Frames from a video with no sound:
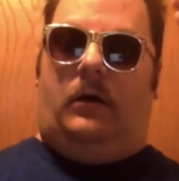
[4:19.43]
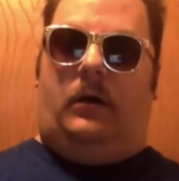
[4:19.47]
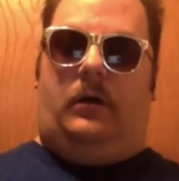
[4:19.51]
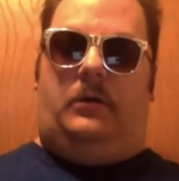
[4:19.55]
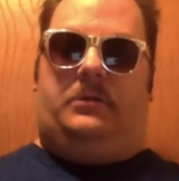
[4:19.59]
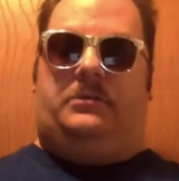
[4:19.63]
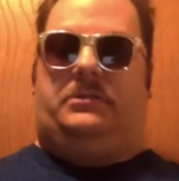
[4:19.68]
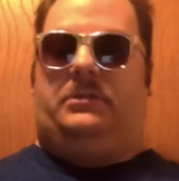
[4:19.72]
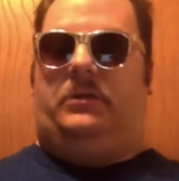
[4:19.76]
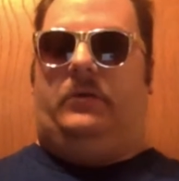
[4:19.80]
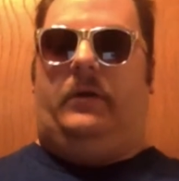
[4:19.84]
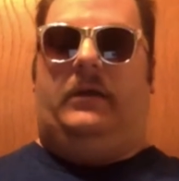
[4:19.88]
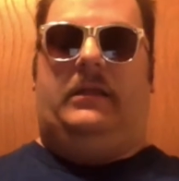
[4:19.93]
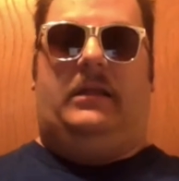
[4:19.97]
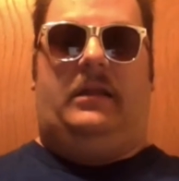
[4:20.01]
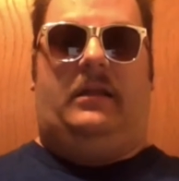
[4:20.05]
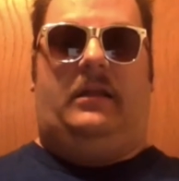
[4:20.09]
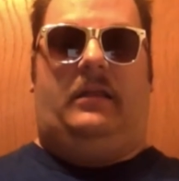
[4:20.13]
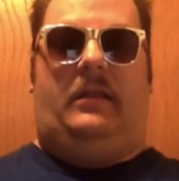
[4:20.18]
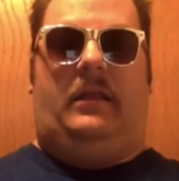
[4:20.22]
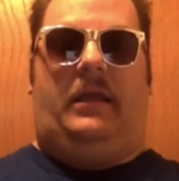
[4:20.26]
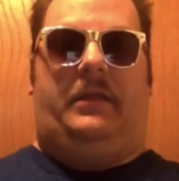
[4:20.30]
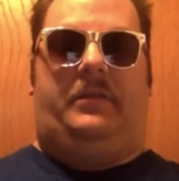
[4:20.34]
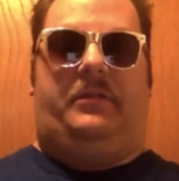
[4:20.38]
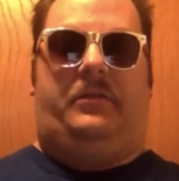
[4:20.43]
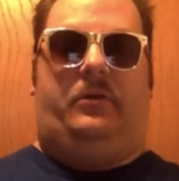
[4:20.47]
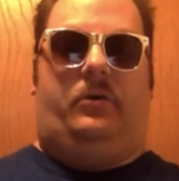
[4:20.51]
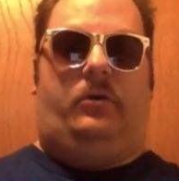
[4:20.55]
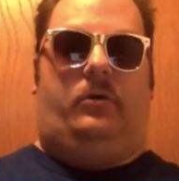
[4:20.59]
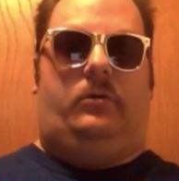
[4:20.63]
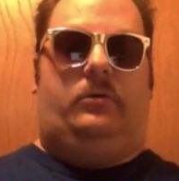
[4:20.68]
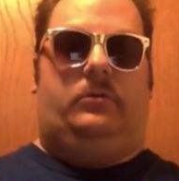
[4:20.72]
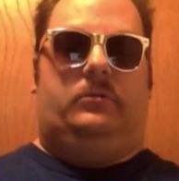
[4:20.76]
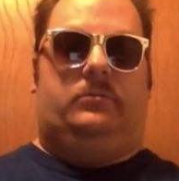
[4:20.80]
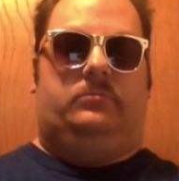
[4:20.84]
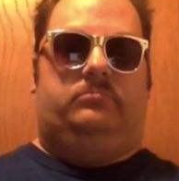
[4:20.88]
also, I didn't like the
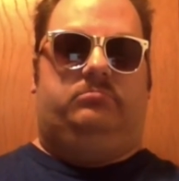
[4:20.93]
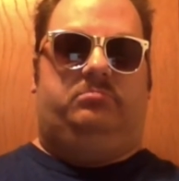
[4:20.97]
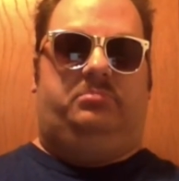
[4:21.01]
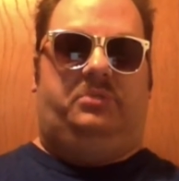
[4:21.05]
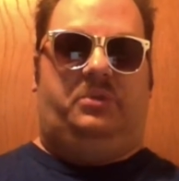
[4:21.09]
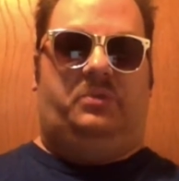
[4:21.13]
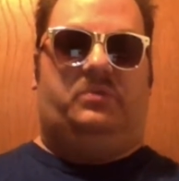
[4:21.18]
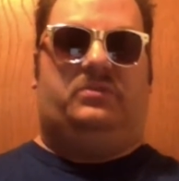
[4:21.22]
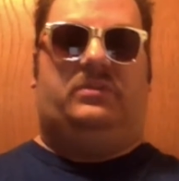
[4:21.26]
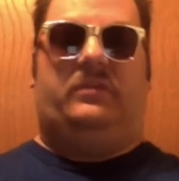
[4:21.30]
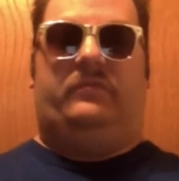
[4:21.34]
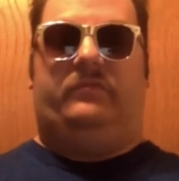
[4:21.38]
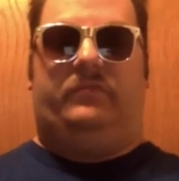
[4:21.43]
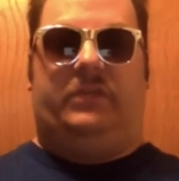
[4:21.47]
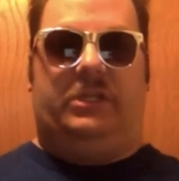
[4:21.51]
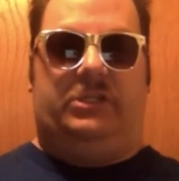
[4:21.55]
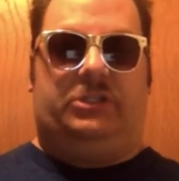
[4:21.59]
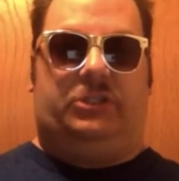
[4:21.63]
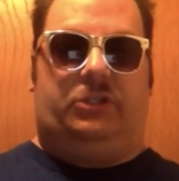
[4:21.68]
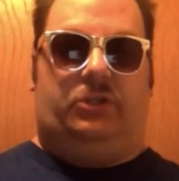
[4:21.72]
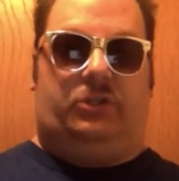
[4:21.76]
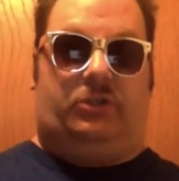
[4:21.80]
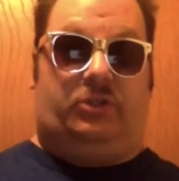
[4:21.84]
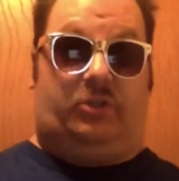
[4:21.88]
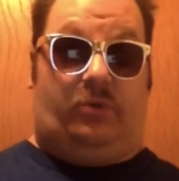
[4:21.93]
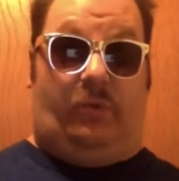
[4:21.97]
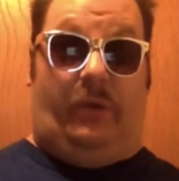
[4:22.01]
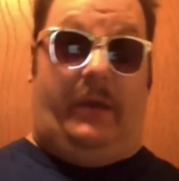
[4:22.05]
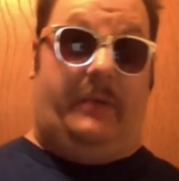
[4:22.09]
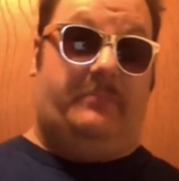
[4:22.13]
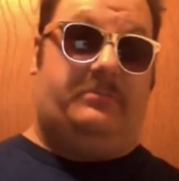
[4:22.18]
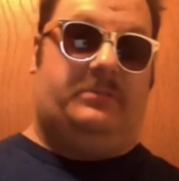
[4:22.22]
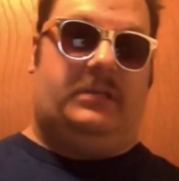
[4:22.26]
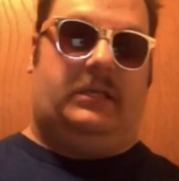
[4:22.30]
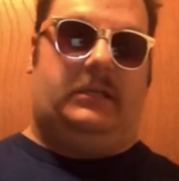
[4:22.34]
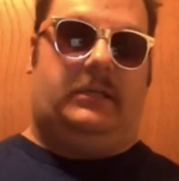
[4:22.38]
whole use of digital
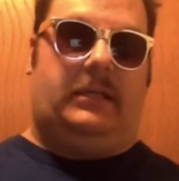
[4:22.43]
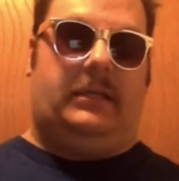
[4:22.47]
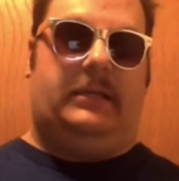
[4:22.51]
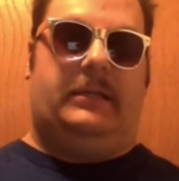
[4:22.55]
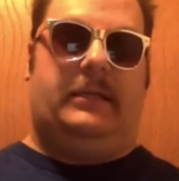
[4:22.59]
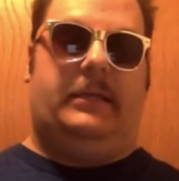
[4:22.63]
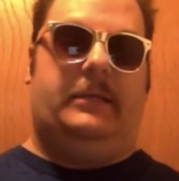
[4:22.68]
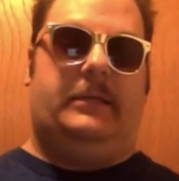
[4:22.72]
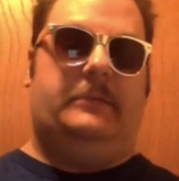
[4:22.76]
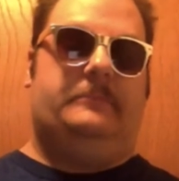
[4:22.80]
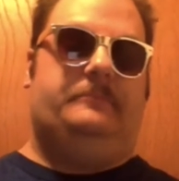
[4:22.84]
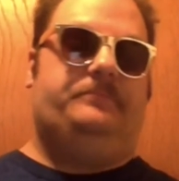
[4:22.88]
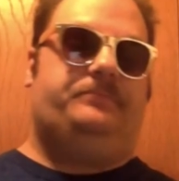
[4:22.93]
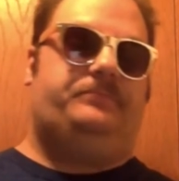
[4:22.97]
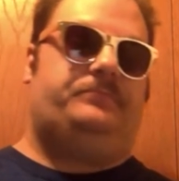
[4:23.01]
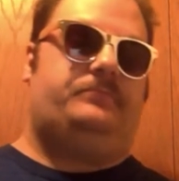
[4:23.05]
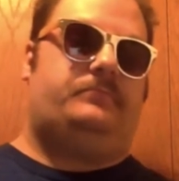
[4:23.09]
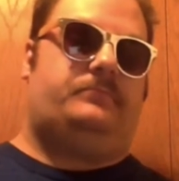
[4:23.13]
squibs that they did.